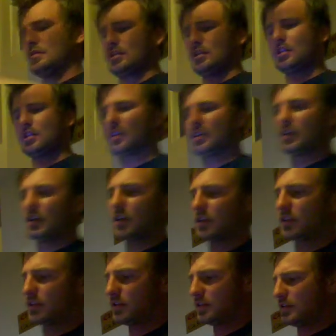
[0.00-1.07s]
And
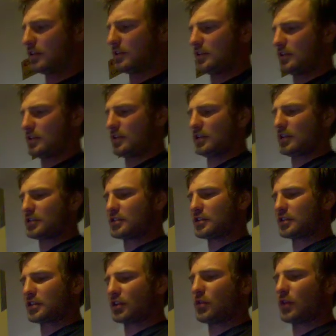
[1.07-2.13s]
uh, it's
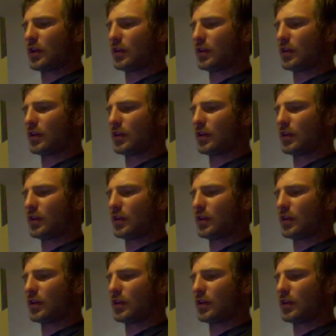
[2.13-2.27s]
just a quick